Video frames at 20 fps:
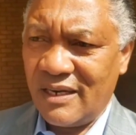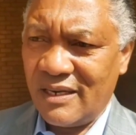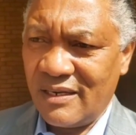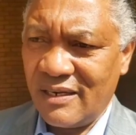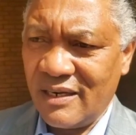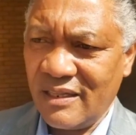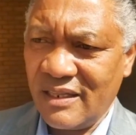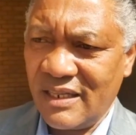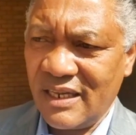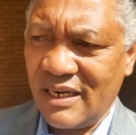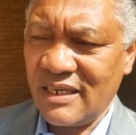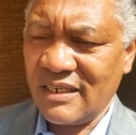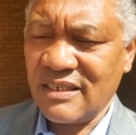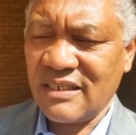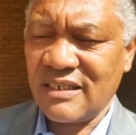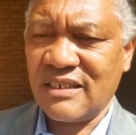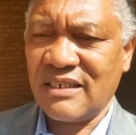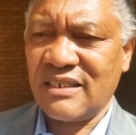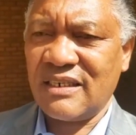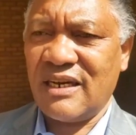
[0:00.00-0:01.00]

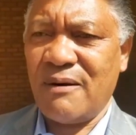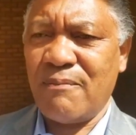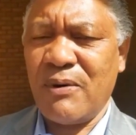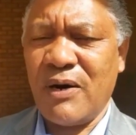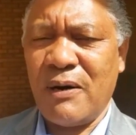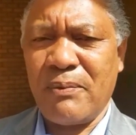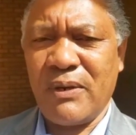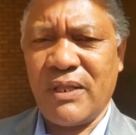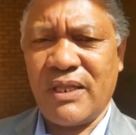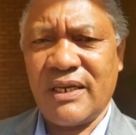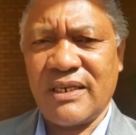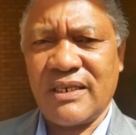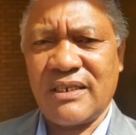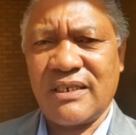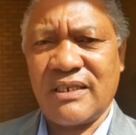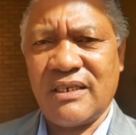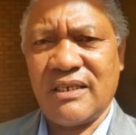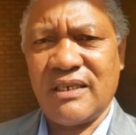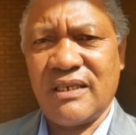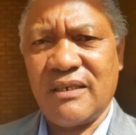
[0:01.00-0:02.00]
Nonetheless, I'm happy
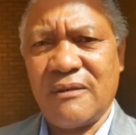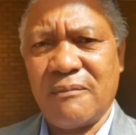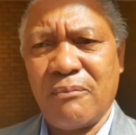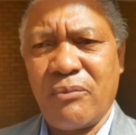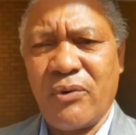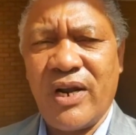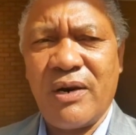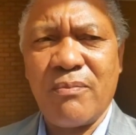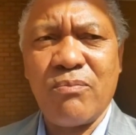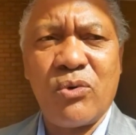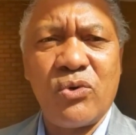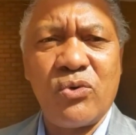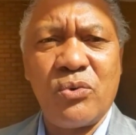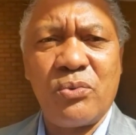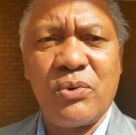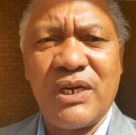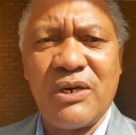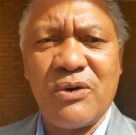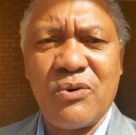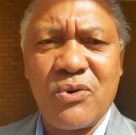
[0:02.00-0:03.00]
that Brian
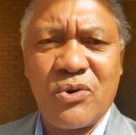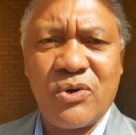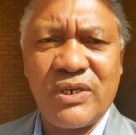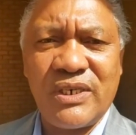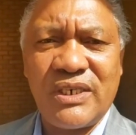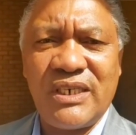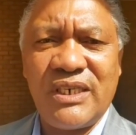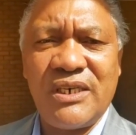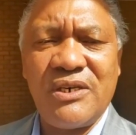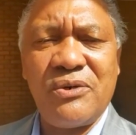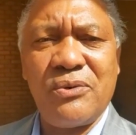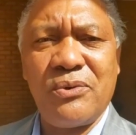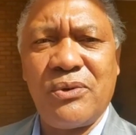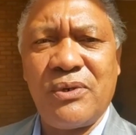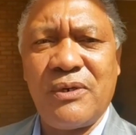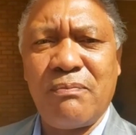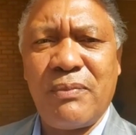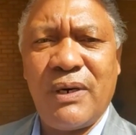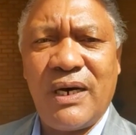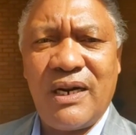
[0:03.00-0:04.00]
Mundubile will continue
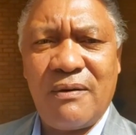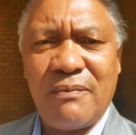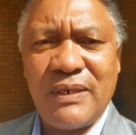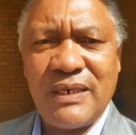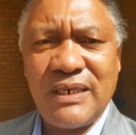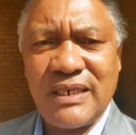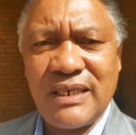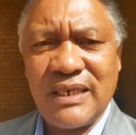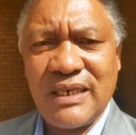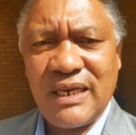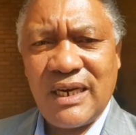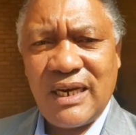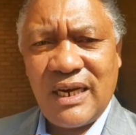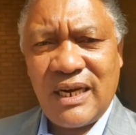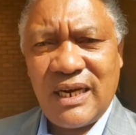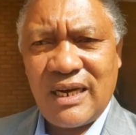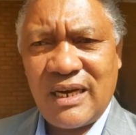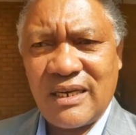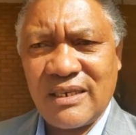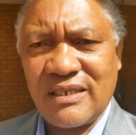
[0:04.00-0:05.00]
in Parliament
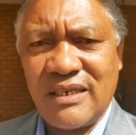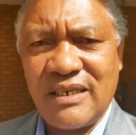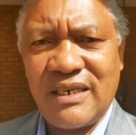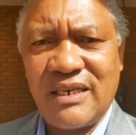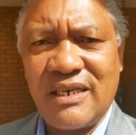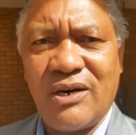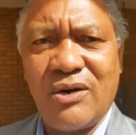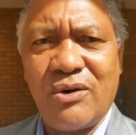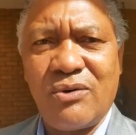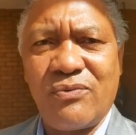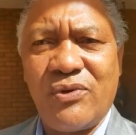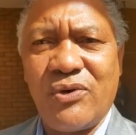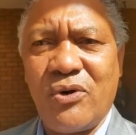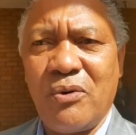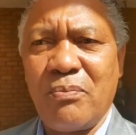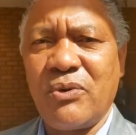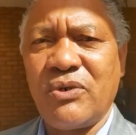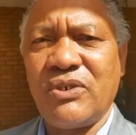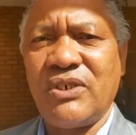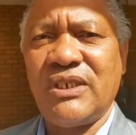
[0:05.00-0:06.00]
as leader of the
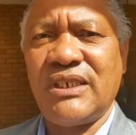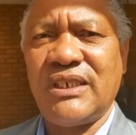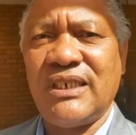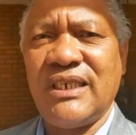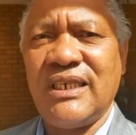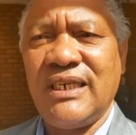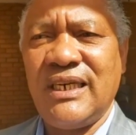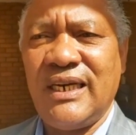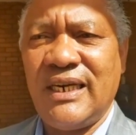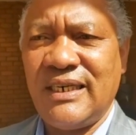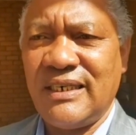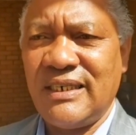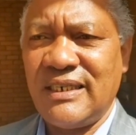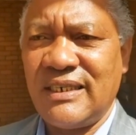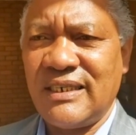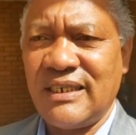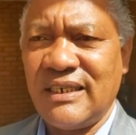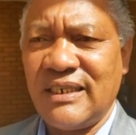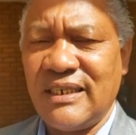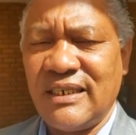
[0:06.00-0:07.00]
opposition,
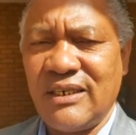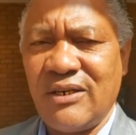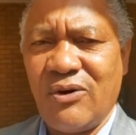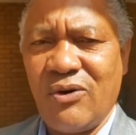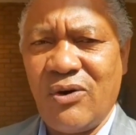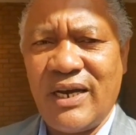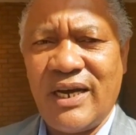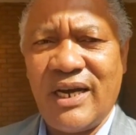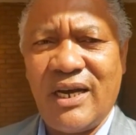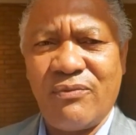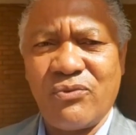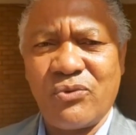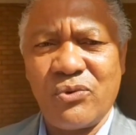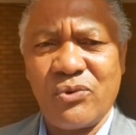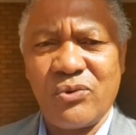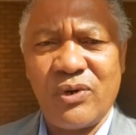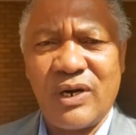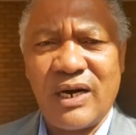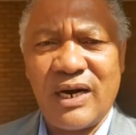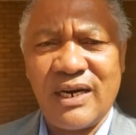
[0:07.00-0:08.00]
and all I have
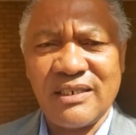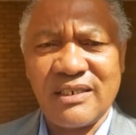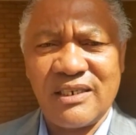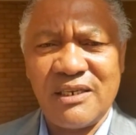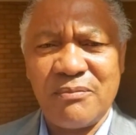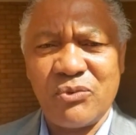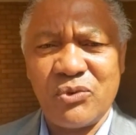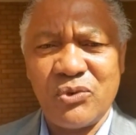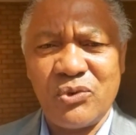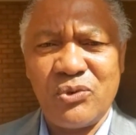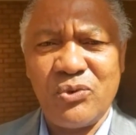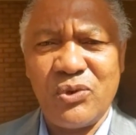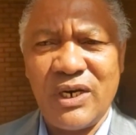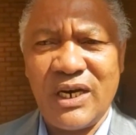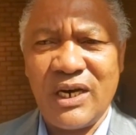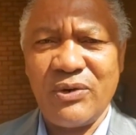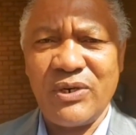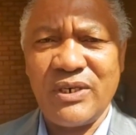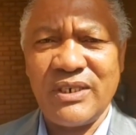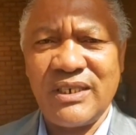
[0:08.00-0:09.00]
to ask him to do
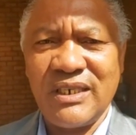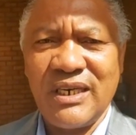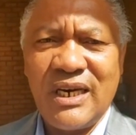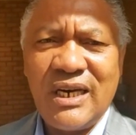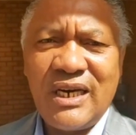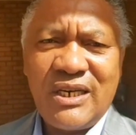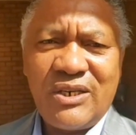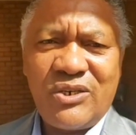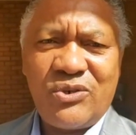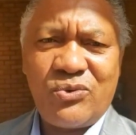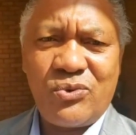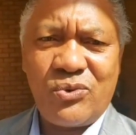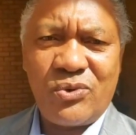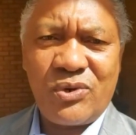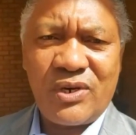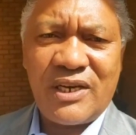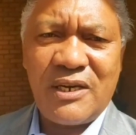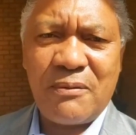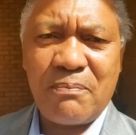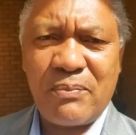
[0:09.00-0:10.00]
now is to
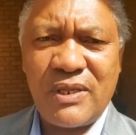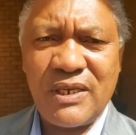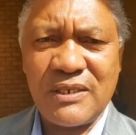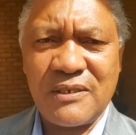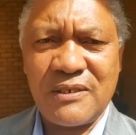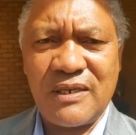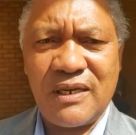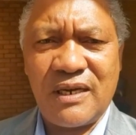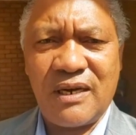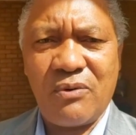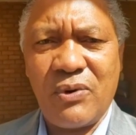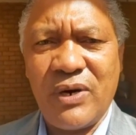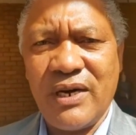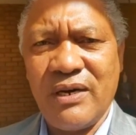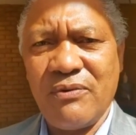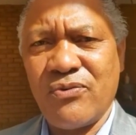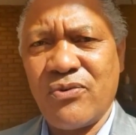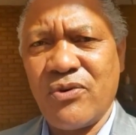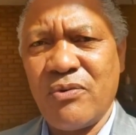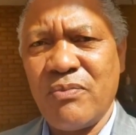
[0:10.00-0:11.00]
keep this
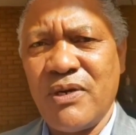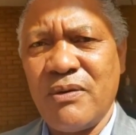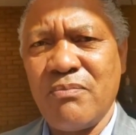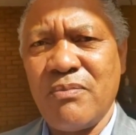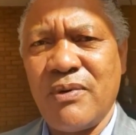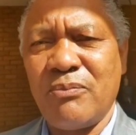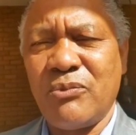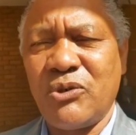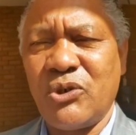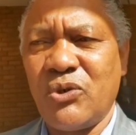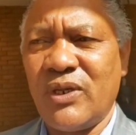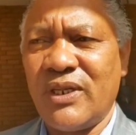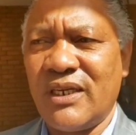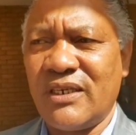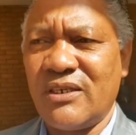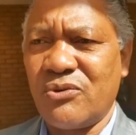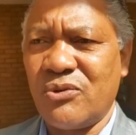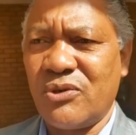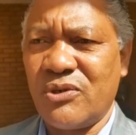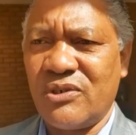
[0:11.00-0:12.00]
away from him. I'm sure
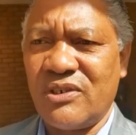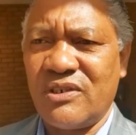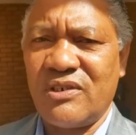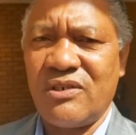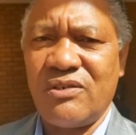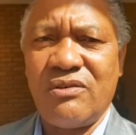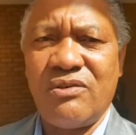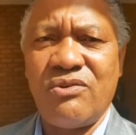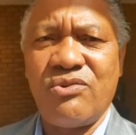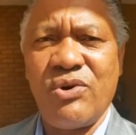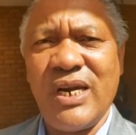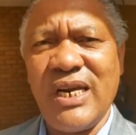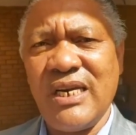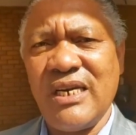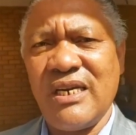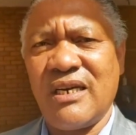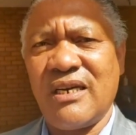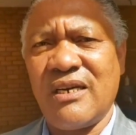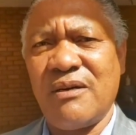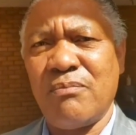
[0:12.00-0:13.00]
that it was
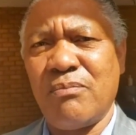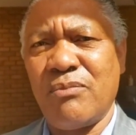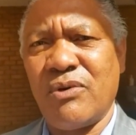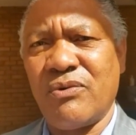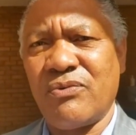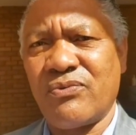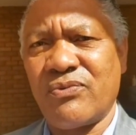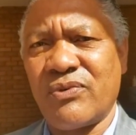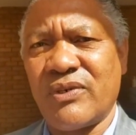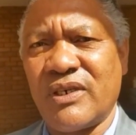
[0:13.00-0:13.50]
draining him of